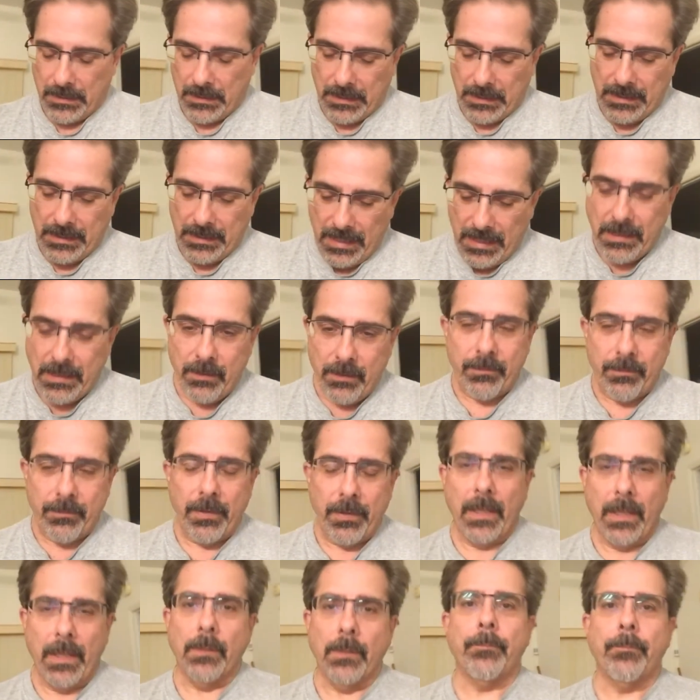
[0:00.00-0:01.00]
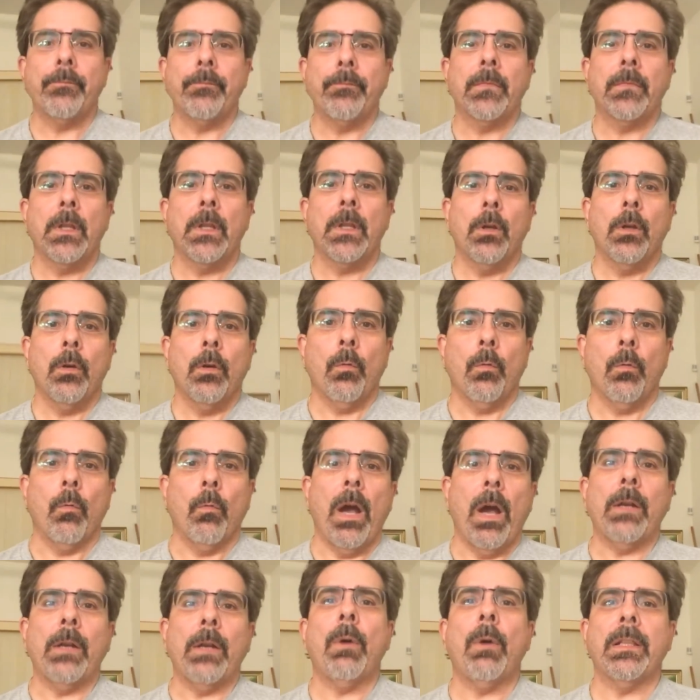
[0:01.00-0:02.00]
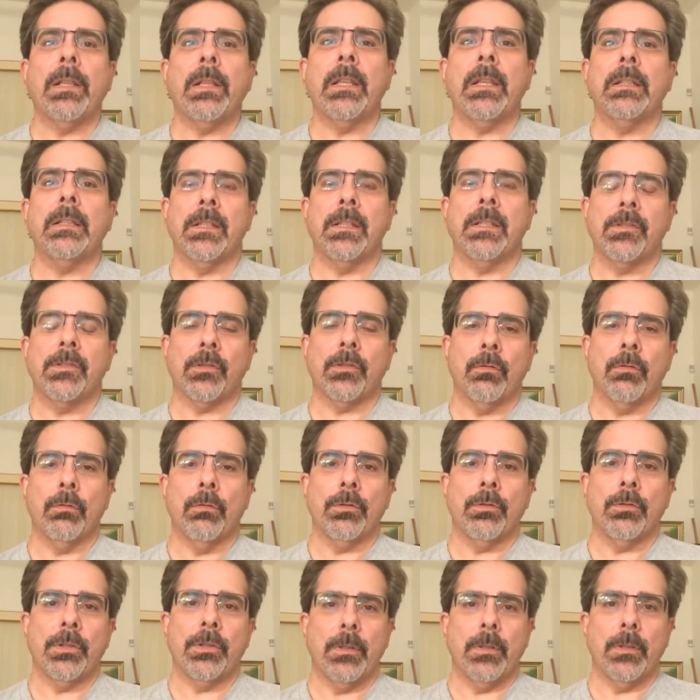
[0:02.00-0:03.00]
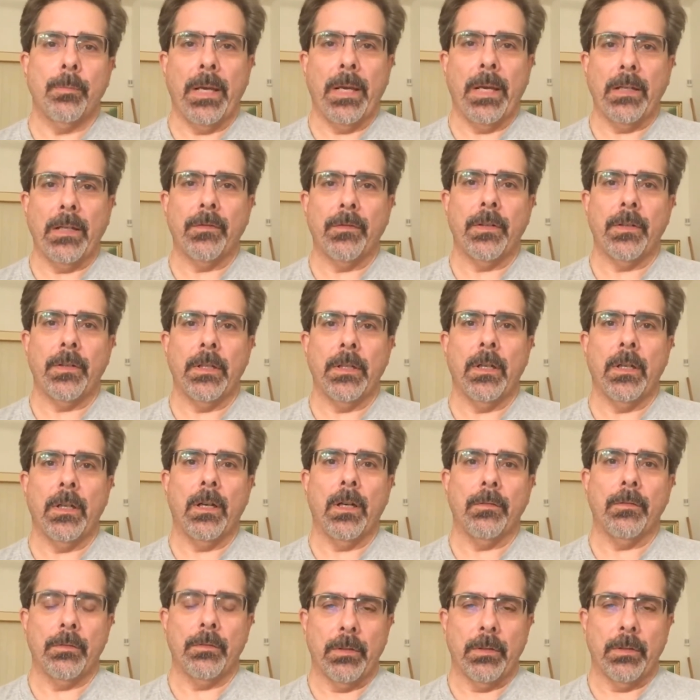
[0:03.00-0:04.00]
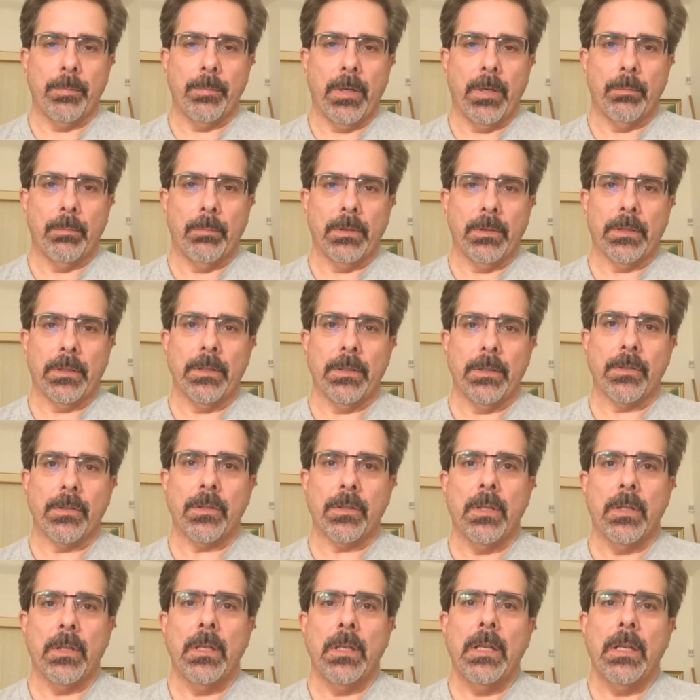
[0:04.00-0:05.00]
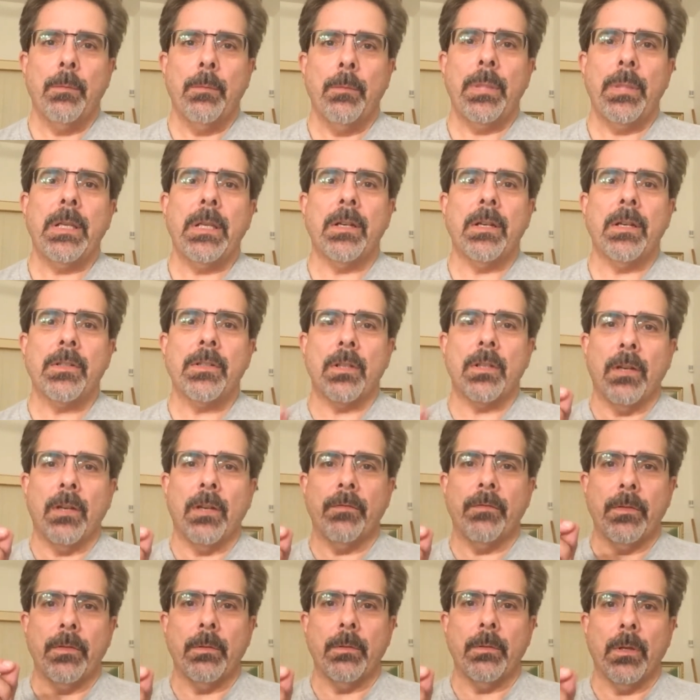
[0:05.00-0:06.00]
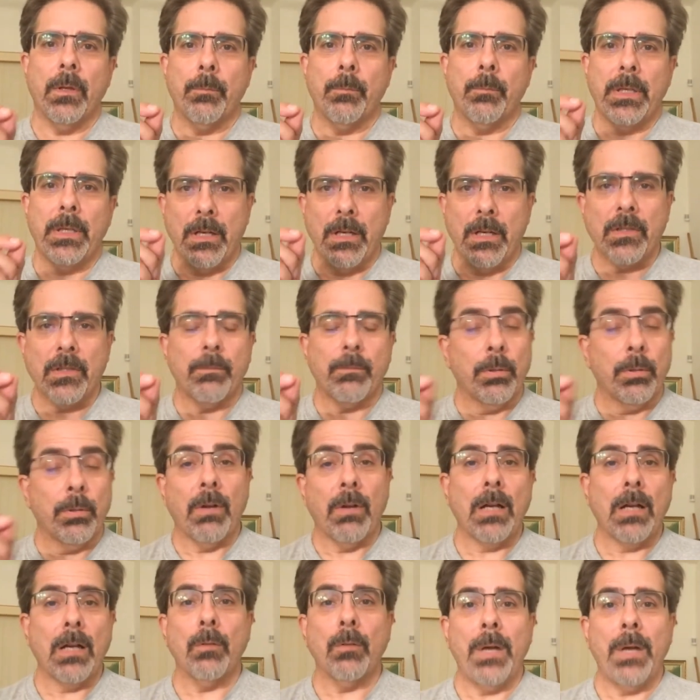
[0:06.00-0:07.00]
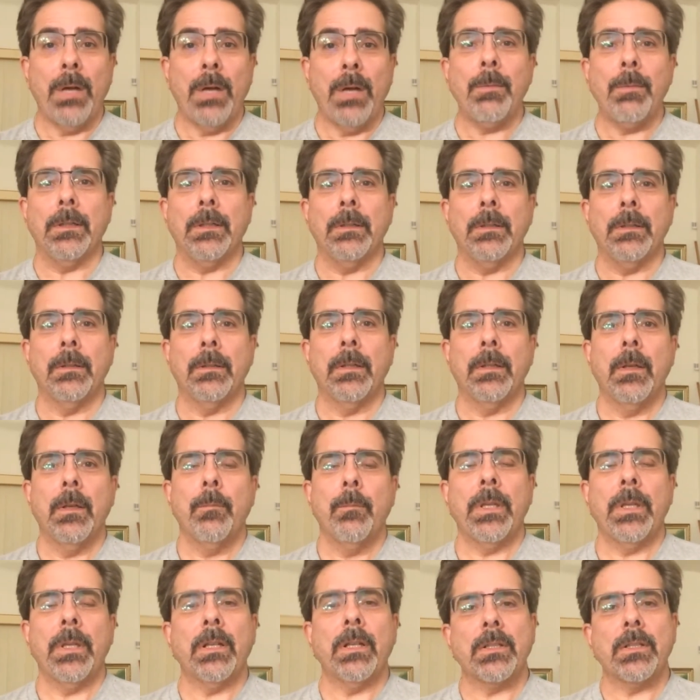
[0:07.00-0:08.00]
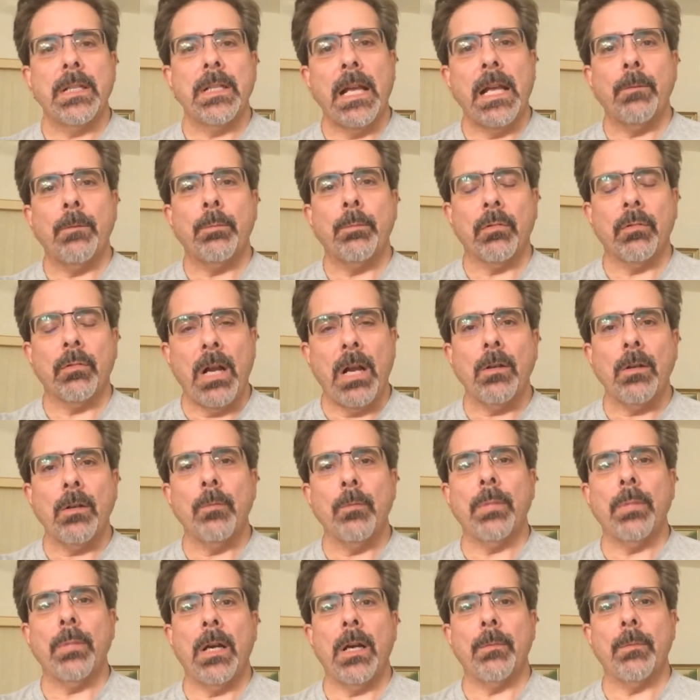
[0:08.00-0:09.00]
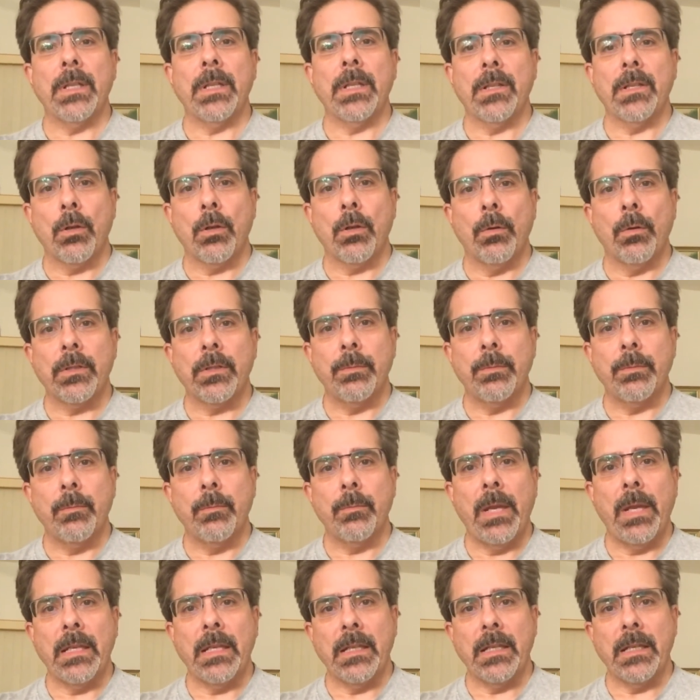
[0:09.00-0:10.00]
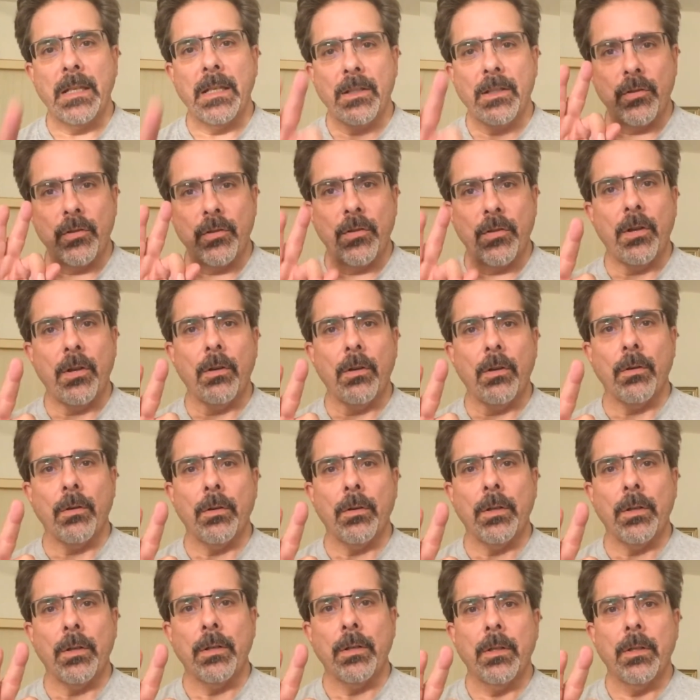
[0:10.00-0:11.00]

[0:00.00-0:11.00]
In any event, why do I think this accrues to the benefit of the Republicans? Because of Barack Obama. Because now Barack Obama is going to be making his third